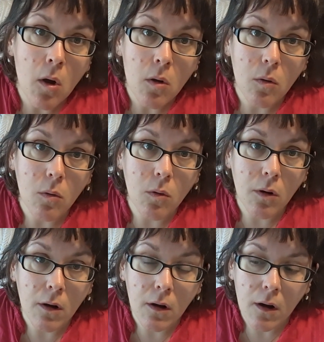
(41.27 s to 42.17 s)

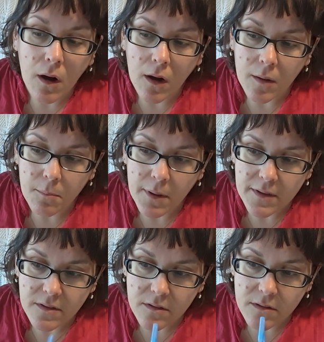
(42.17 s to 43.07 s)
or on
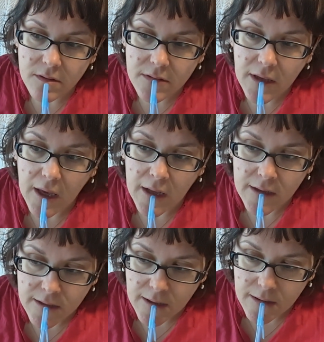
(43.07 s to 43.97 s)
Puzzles
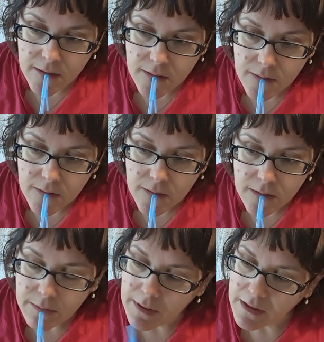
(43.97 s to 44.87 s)
Canada,
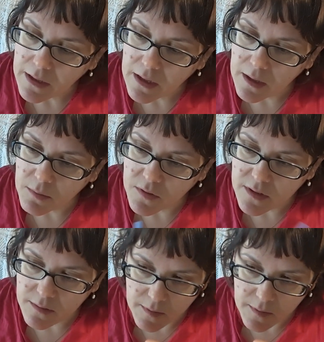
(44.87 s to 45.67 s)
but I think I got most of them